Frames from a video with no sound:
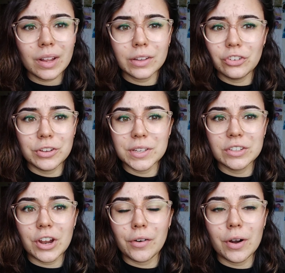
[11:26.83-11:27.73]

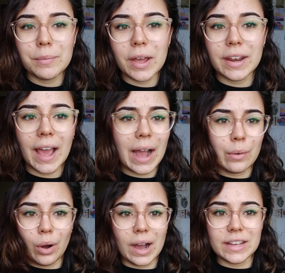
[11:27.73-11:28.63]
choosing Durham and
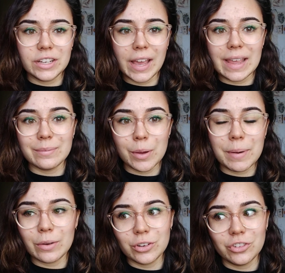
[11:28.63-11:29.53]
how I came
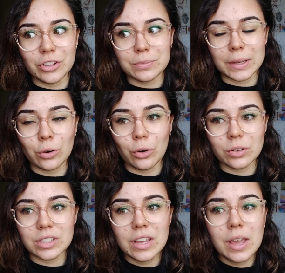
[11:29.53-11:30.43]
about to choose my
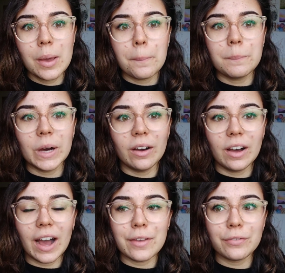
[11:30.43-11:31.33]
course.
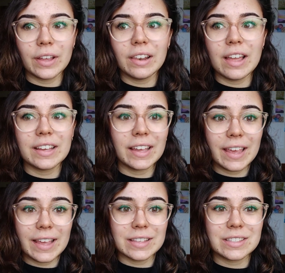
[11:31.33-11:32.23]
But I feel like
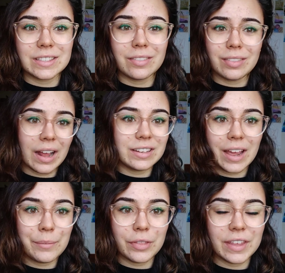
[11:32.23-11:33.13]
it's that
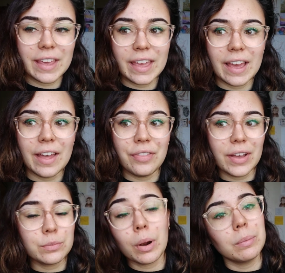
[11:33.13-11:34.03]
time of the year, and
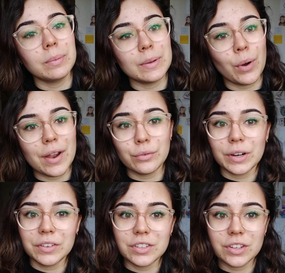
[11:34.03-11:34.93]
that's probably what
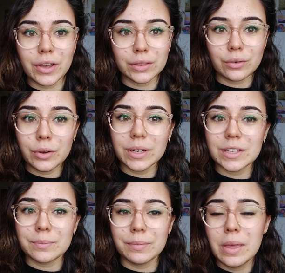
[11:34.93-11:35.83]
everyone else is going through. And it,